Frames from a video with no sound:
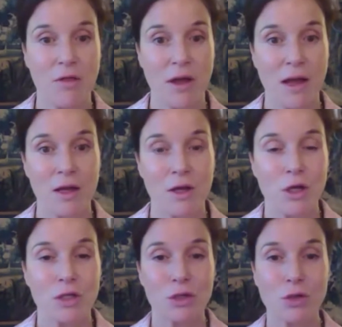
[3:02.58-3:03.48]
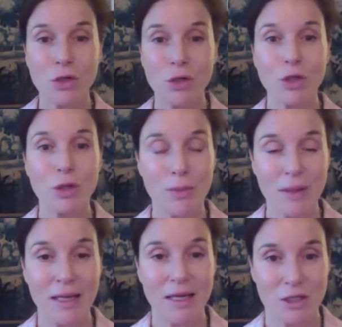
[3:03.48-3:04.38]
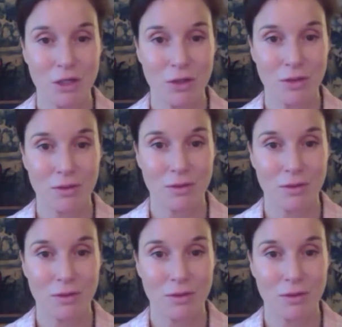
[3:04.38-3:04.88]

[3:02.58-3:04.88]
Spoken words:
there. So who are you appealing to?